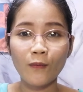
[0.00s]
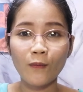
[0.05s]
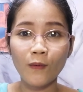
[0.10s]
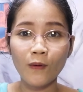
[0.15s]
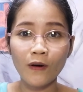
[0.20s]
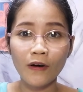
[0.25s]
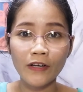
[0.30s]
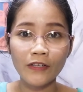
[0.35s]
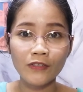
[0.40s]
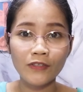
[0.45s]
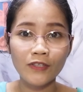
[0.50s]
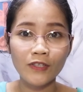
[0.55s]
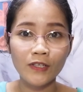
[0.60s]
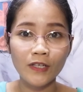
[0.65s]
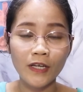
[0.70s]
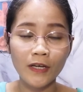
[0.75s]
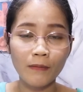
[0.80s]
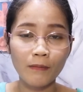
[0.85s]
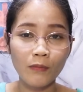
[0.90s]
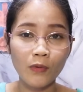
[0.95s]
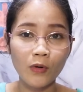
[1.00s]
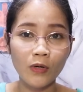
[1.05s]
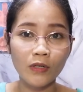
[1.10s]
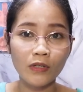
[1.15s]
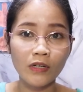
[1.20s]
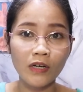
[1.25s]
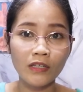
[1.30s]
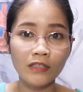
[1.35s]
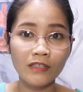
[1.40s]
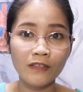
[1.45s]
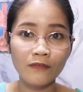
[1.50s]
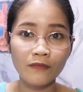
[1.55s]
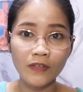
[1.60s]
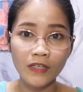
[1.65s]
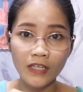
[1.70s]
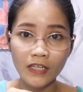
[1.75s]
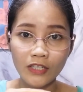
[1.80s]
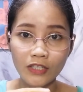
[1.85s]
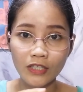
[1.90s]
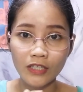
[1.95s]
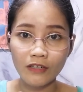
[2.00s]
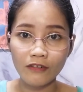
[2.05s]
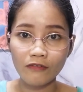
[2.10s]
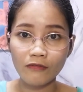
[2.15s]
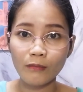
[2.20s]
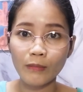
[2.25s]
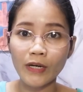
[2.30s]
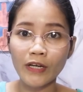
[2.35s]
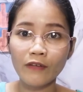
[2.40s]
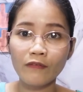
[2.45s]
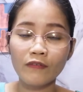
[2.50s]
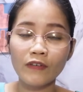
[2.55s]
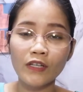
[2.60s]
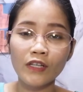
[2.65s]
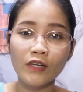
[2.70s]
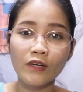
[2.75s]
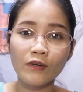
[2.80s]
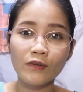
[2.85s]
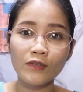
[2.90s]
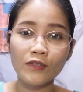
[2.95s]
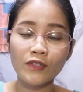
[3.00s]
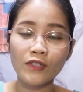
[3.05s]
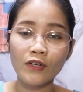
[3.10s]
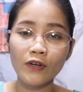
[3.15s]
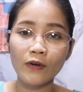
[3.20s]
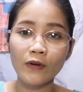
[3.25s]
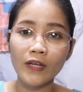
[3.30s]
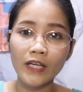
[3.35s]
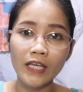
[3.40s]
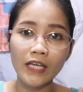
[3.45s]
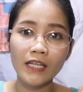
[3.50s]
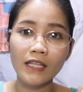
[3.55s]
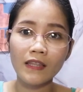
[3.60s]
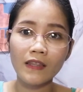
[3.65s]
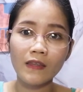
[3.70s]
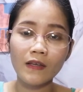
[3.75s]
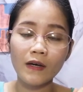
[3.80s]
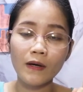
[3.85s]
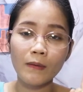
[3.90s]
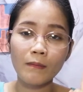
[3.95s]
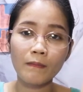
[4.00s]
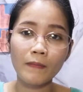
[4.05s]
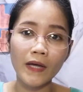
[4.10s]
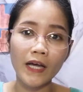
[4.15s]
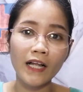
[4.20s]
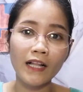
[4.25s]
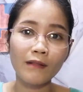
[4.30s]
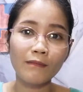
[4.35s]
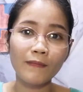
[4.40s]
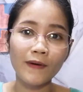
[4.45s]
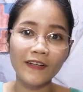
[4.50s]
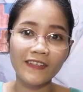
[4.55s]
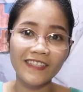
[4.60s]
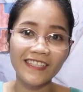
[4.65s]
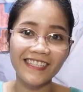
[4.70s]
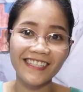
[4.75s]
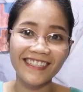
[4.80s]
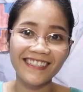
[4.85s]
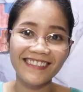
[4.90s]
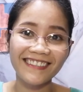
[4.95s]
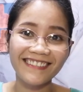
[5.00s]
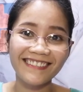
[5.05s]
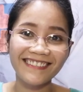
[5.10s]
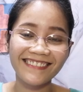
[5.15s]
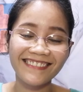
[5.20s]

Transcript: want to get more notification of my videos, or hit the bell button.